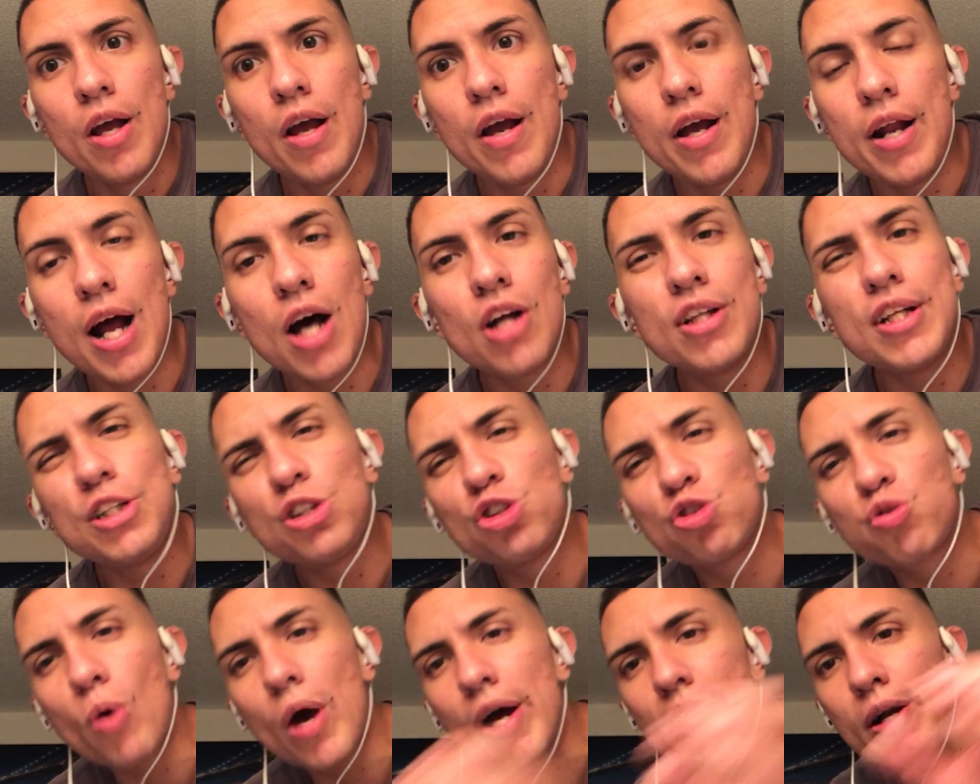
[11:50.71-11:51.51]
and how they
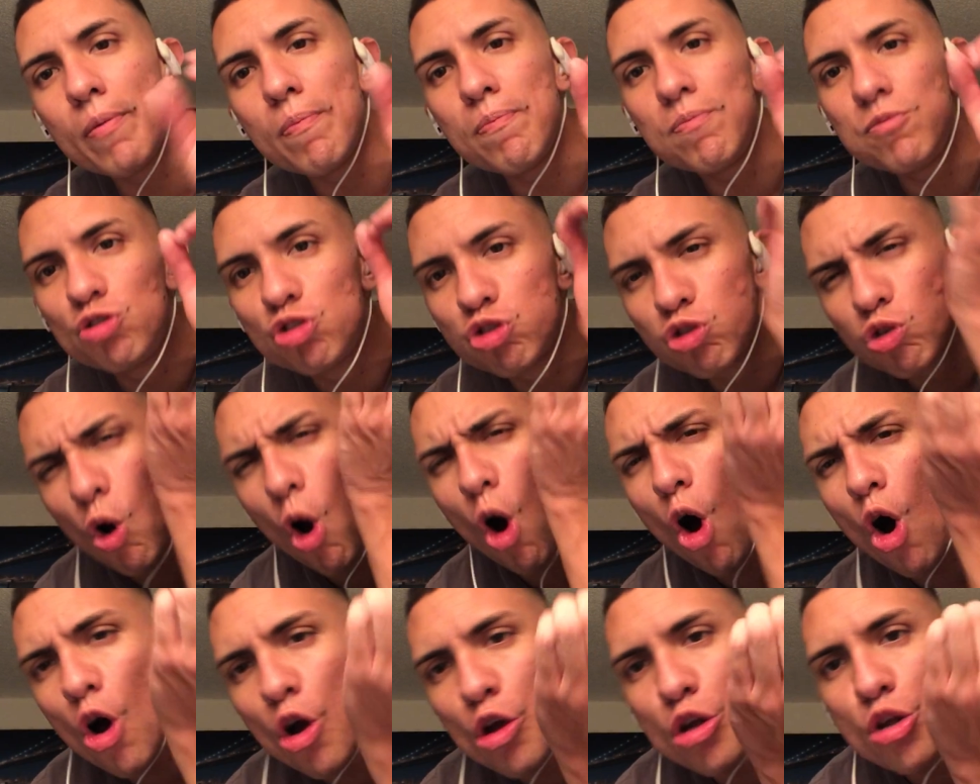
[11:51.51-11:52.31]
try to
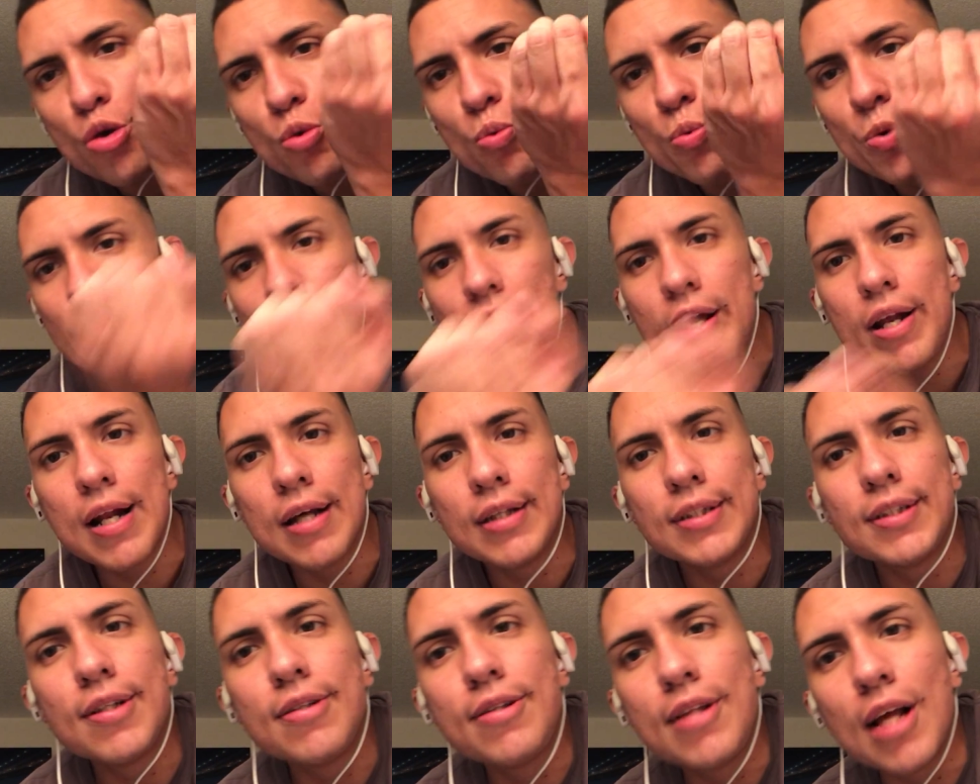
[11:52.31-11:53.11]
draw you in
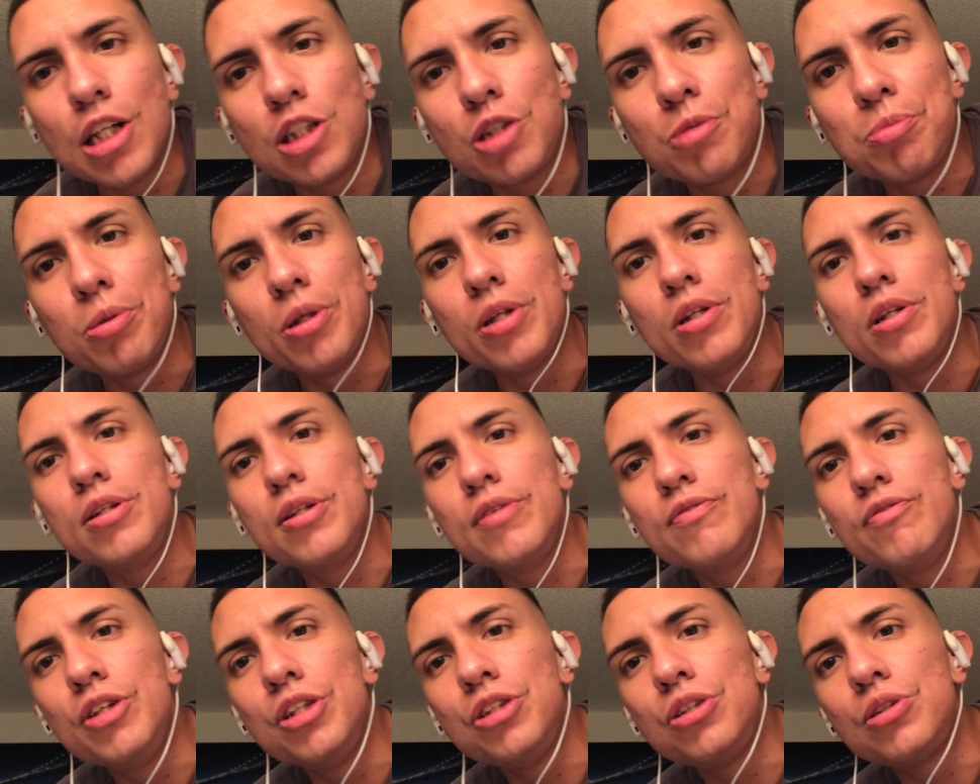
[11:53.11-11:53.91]
as a desperate
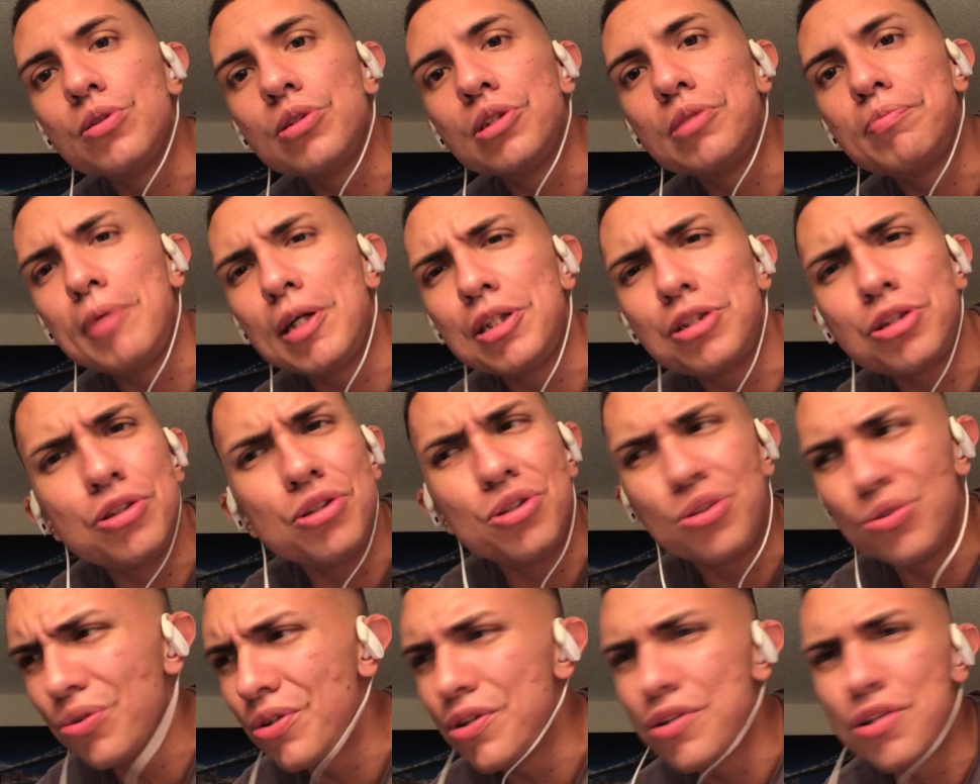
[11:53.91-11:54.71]
individual, especially
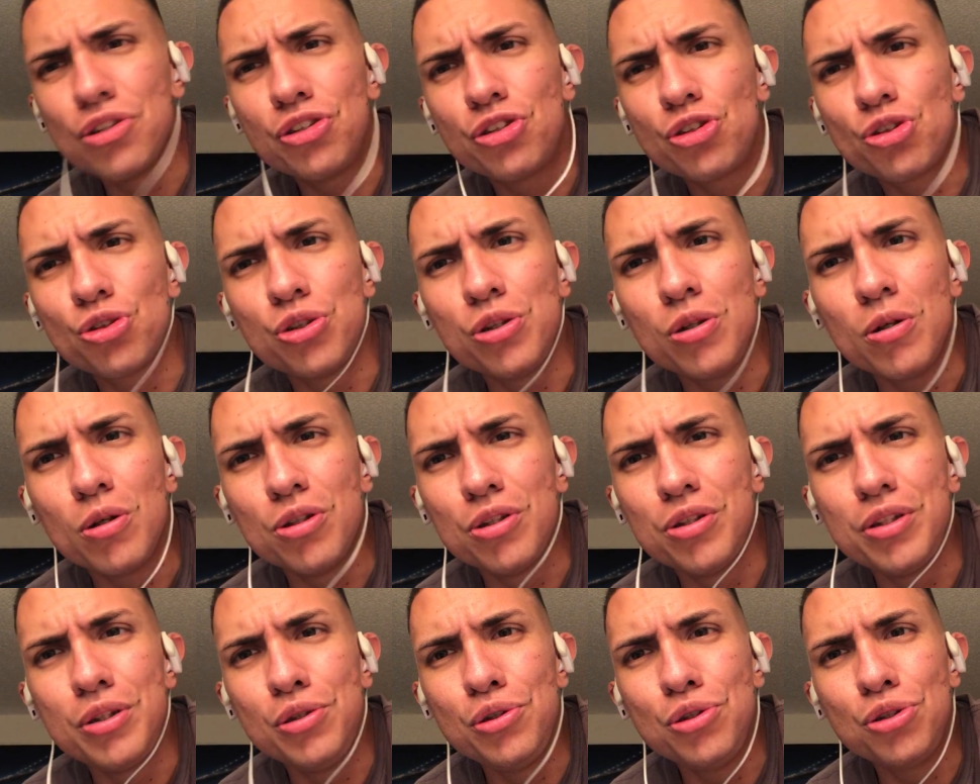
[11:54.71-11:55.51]
during this
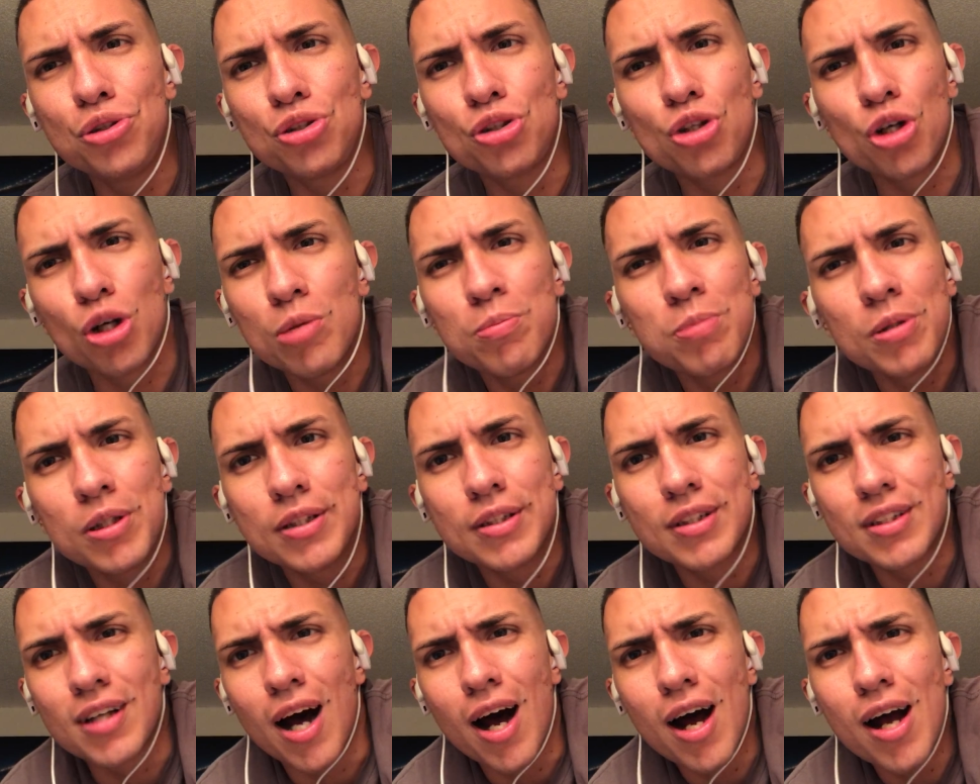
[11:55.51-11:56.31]
these
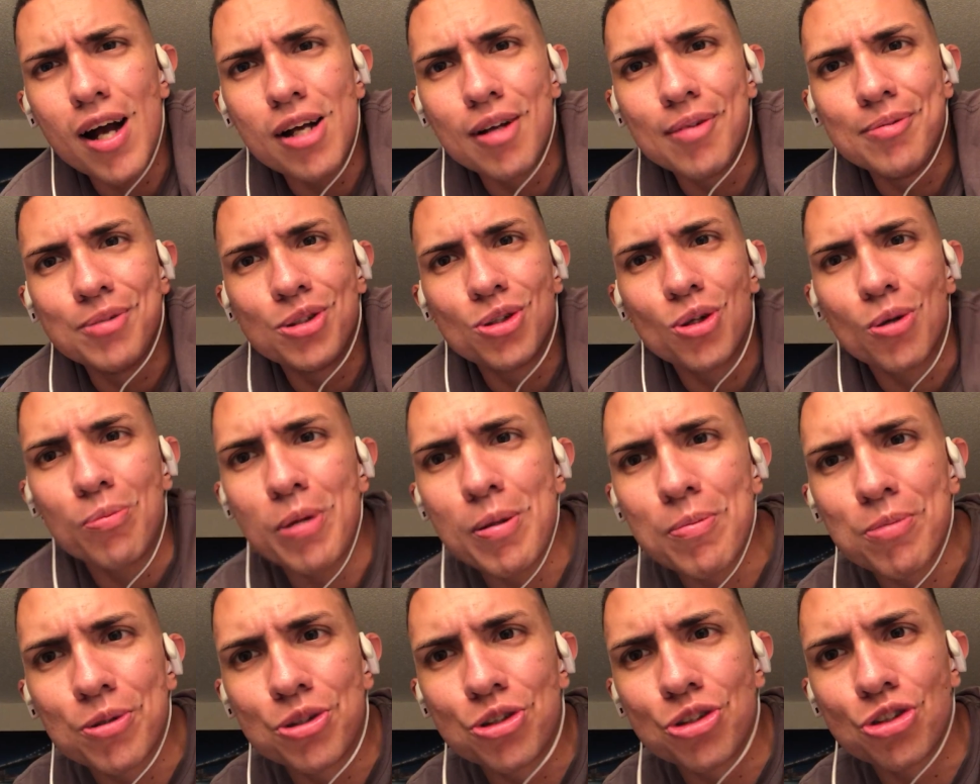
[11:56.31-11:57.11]
turbulent times. You know,
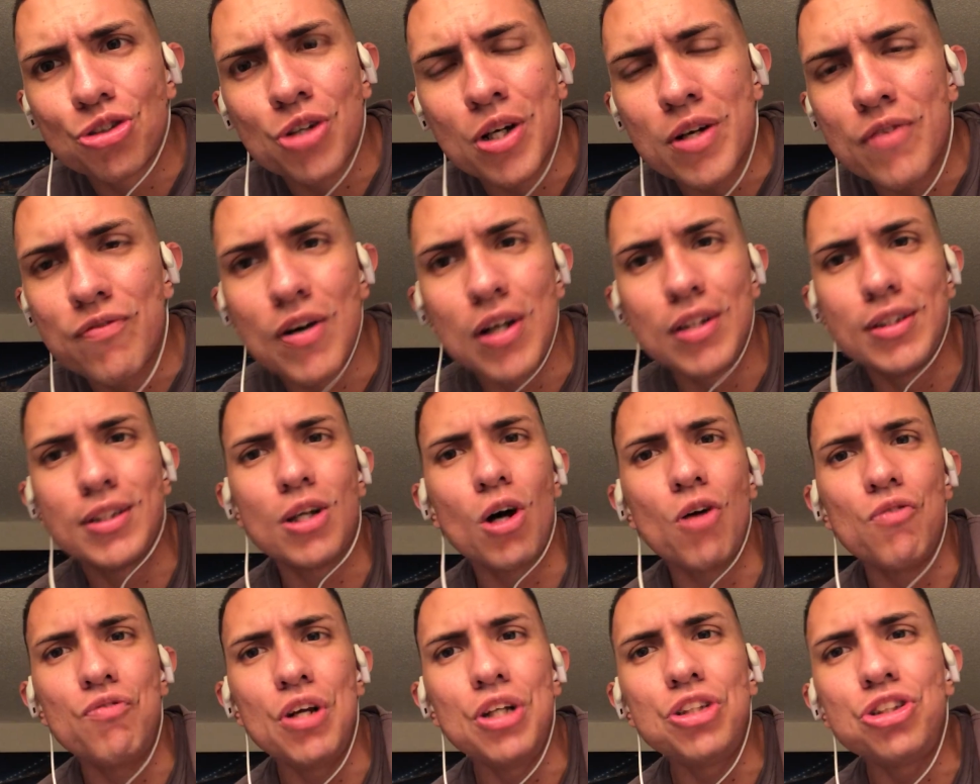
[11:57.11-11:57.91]
people are just trying to find
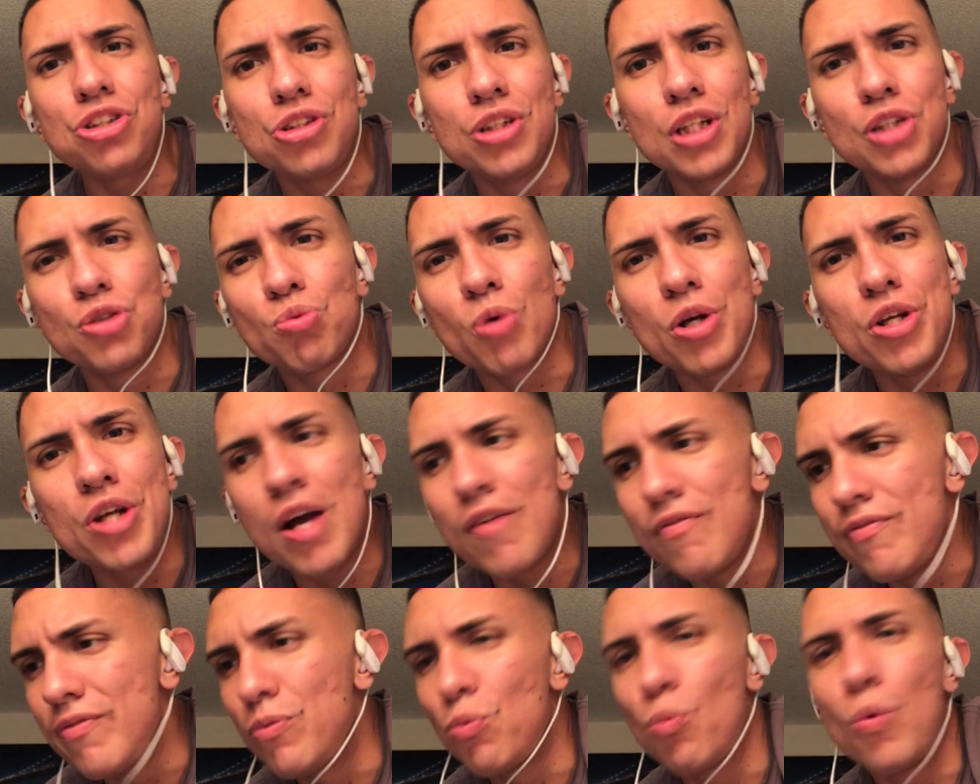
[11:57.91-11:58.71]
salvation. That's why you
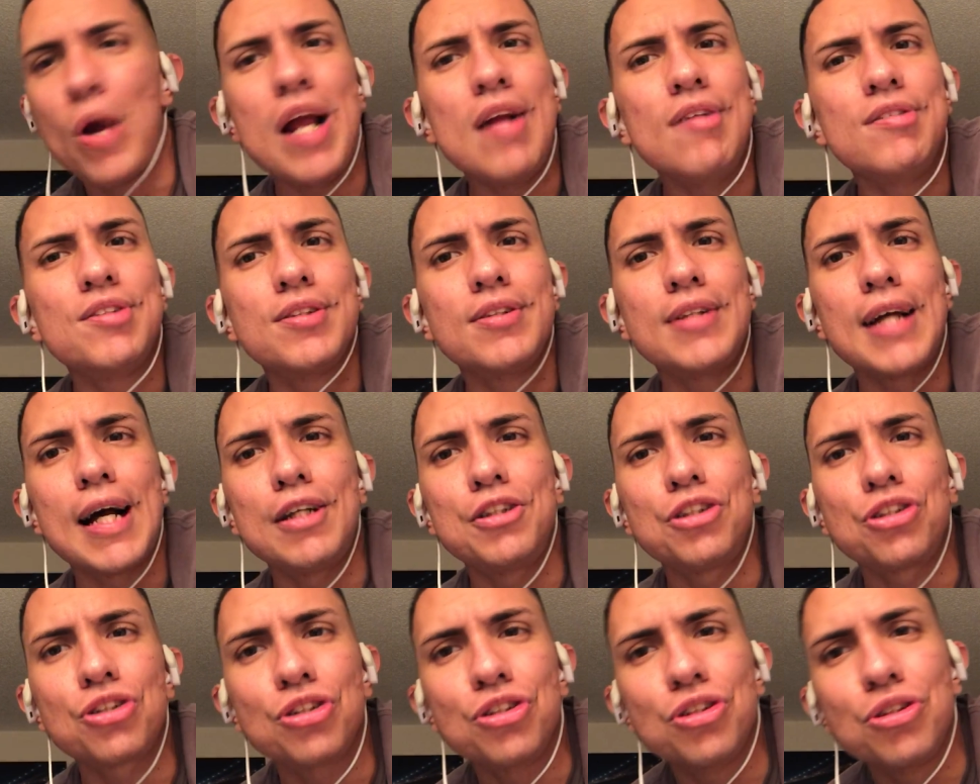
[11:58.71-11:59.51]
have waves of
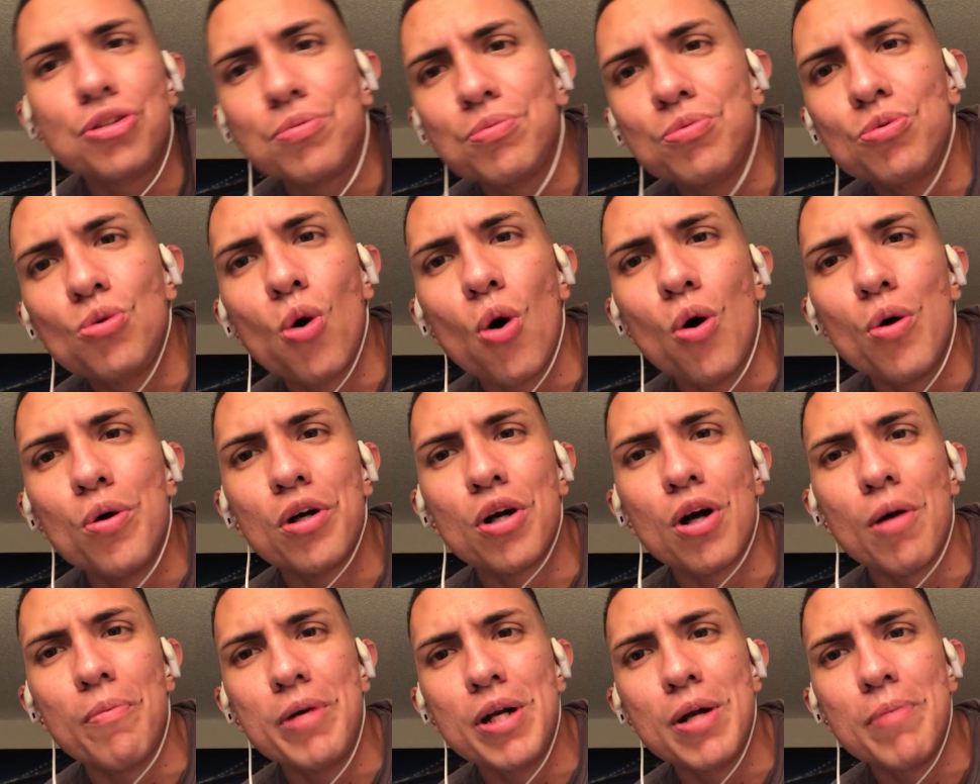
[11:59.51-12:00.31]
nationalism going
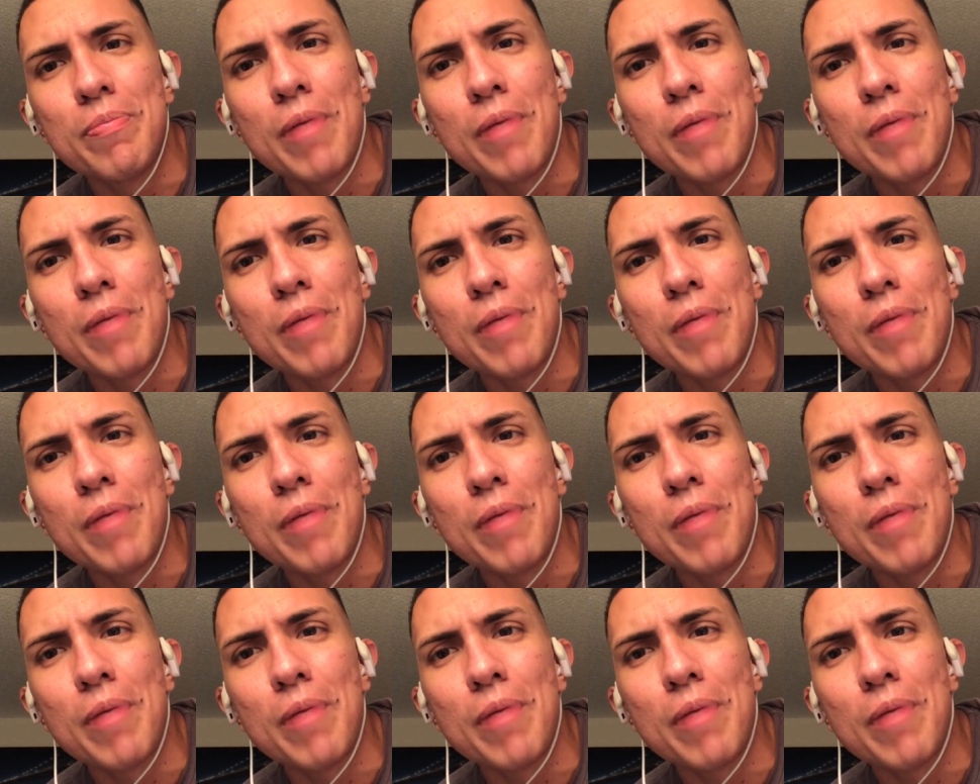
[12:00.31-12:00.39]
coming